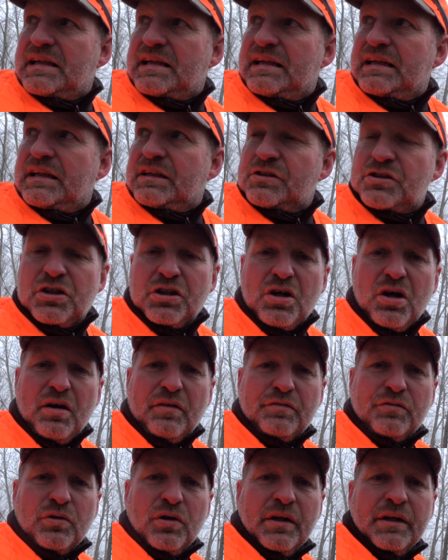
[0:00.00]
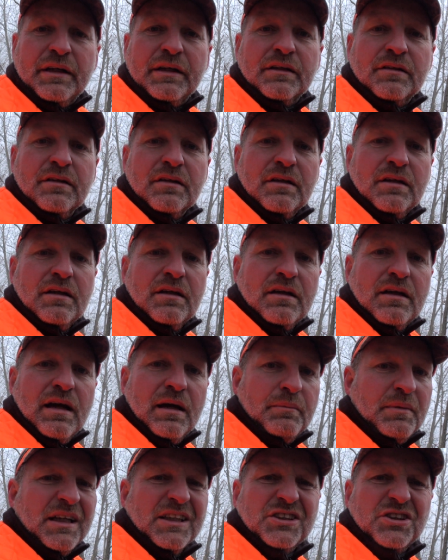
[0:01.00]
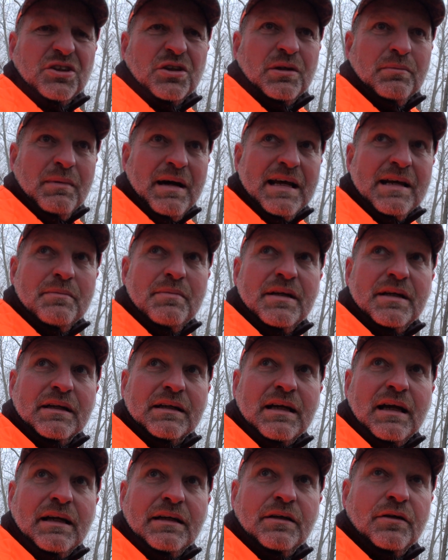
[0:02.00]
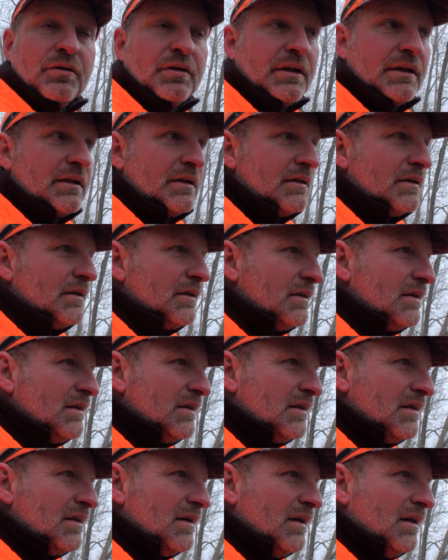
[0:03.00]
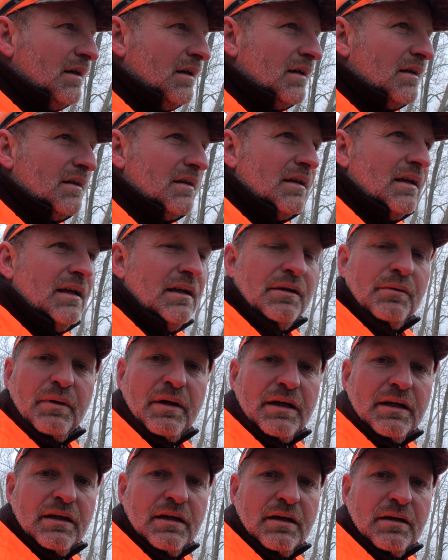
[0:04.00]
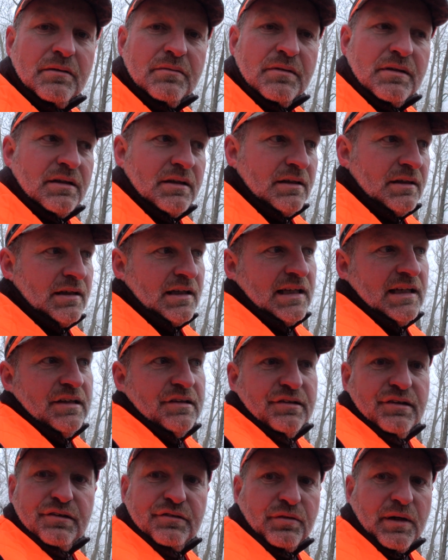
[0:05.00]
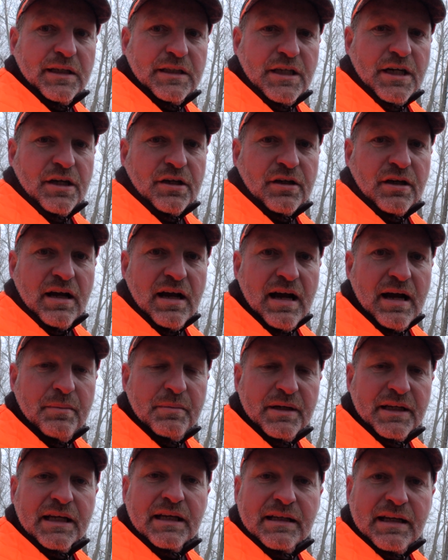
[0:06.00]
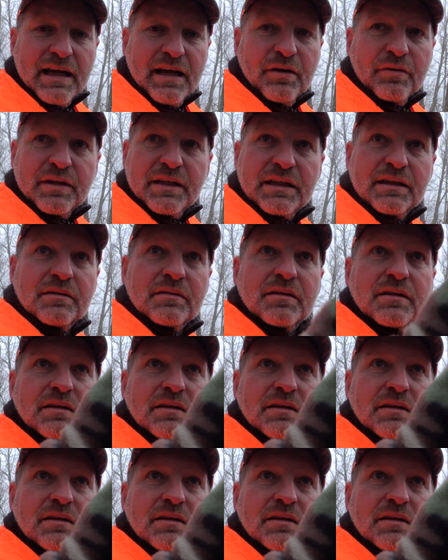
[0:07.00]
And it took off running. I'm not sure, it might have been a coyote. Uh, anyway, uh, he sits right there. I'm gonna get down. He,